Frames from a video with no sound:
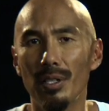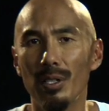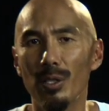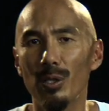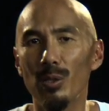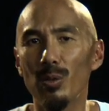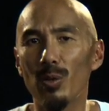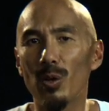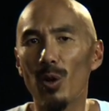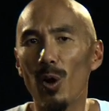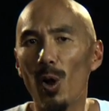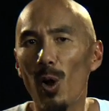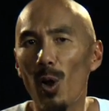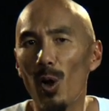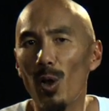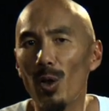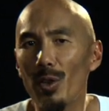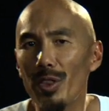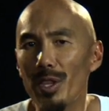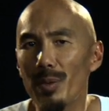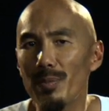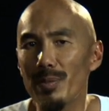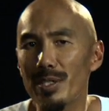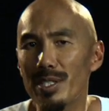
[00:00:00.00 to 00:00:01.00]
who call
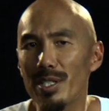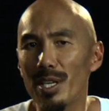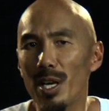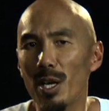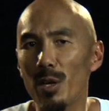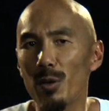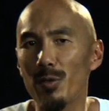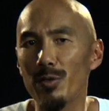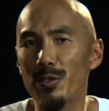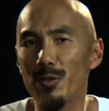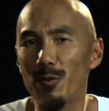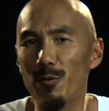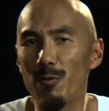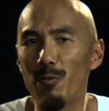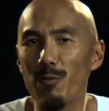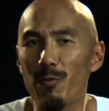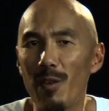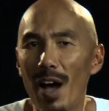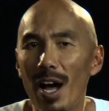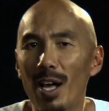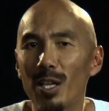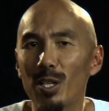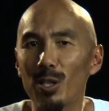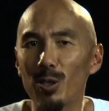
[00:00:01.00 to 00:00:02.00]
themselves
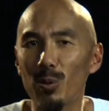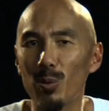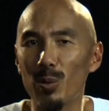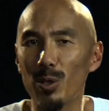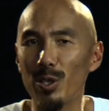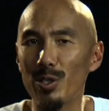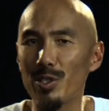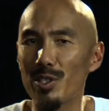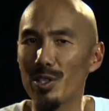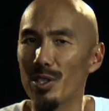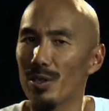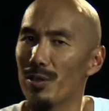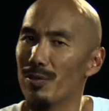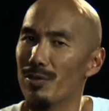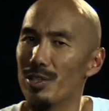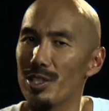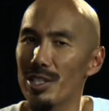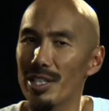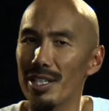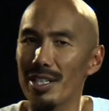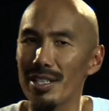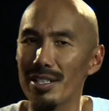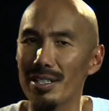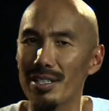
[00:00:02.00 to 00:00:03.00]
followers of
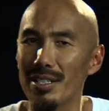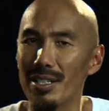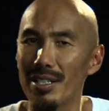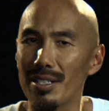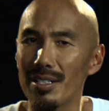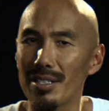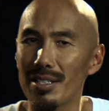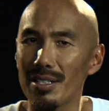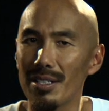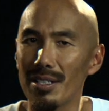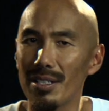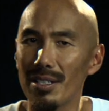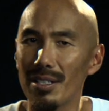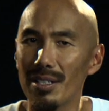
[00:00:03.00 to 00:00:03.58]
Jesus,